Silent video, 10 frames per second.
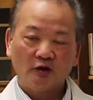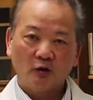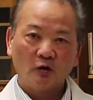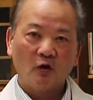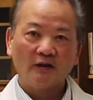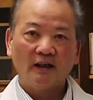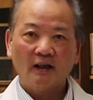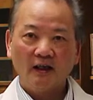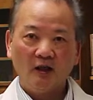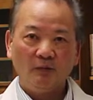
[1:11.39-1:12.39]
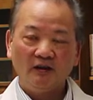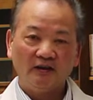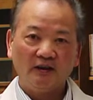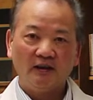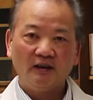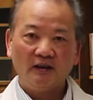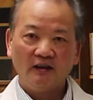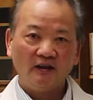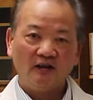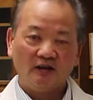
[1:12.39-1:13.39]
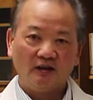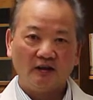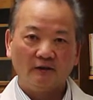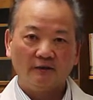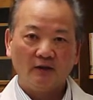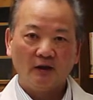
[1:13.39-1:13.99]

so-called ABC Initiative.